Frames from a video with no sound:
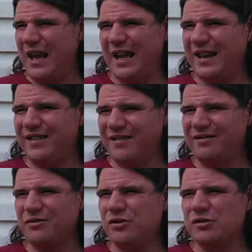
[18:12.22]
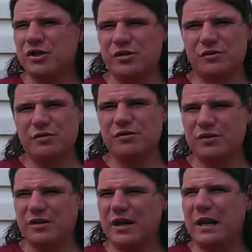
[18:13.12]
And just
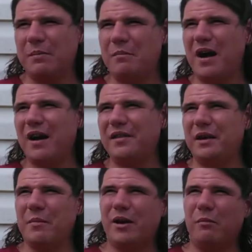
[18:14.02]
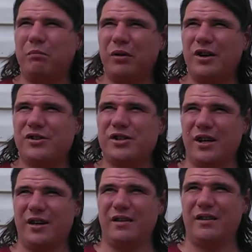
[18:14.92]
keep in mind the amount of
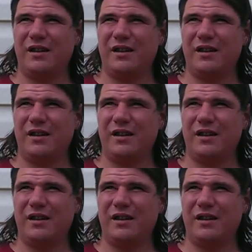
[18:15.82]
bloodshed